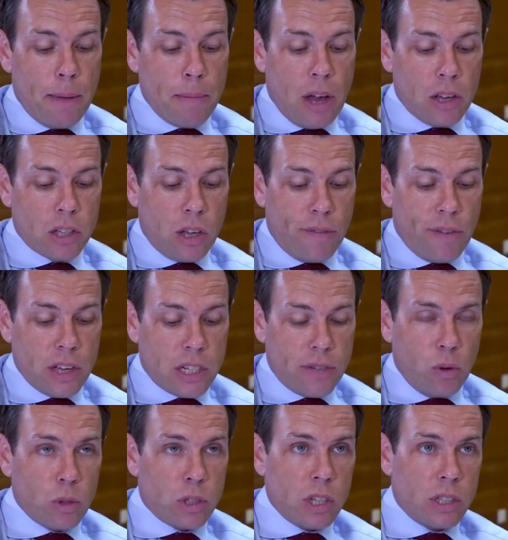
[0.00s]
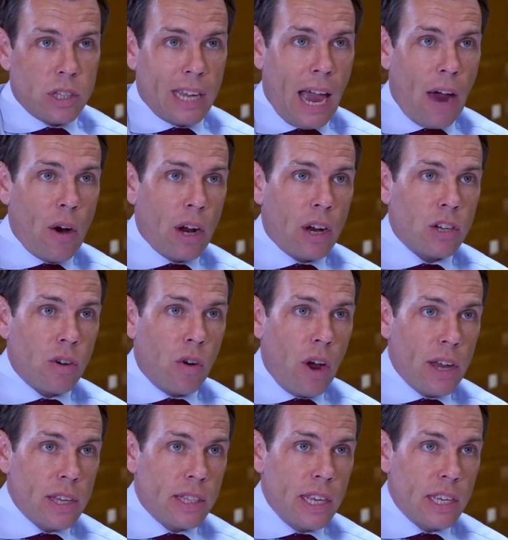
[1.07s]
Let me ask you, first of all, to
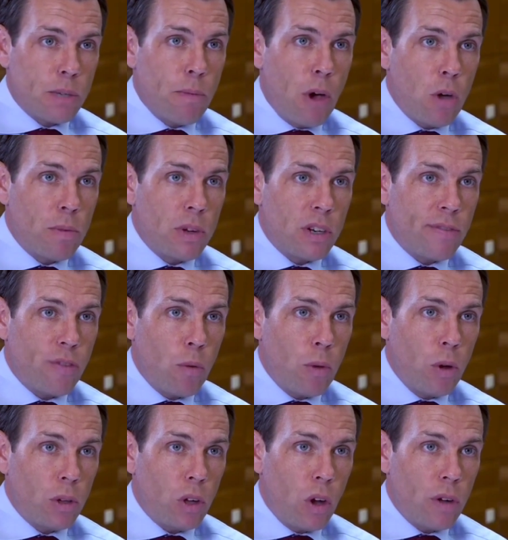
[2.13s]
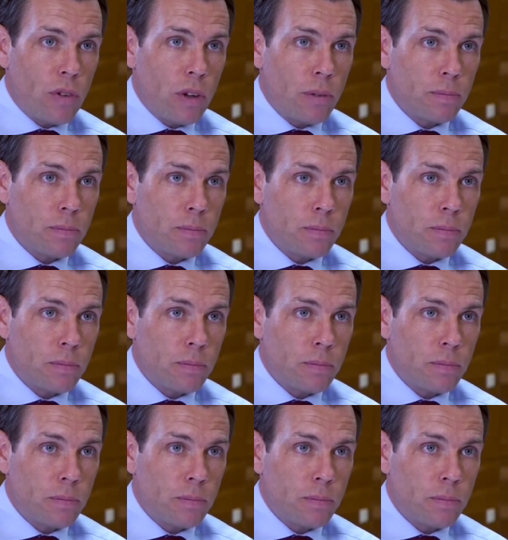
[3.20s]
characterize this moment for Moldova.